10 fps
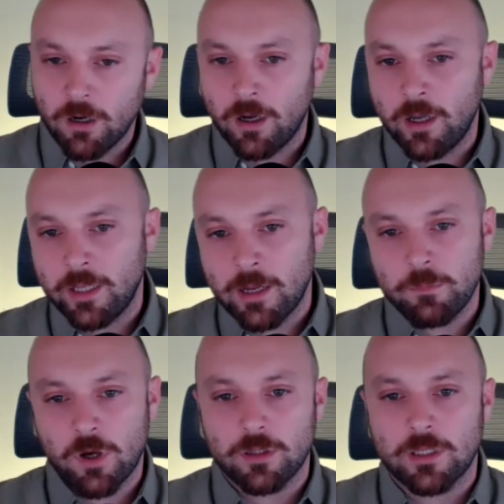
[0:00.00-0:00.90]
Uh, and
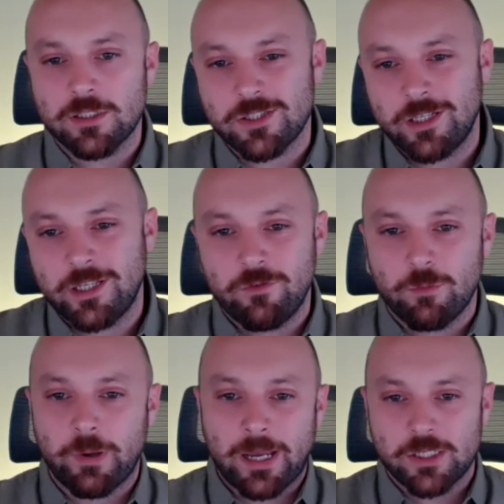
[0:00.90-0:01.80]
I'm not necessarily
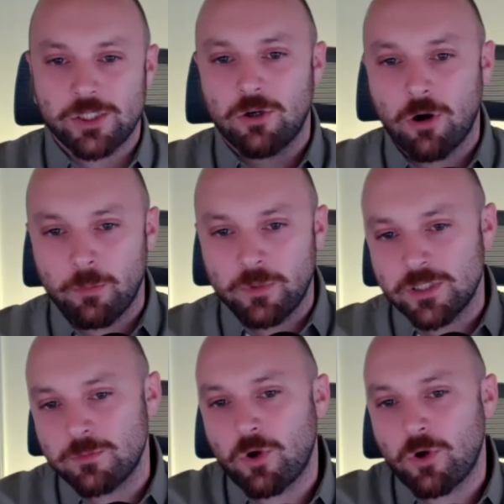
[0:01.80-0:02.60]
even bashing communism.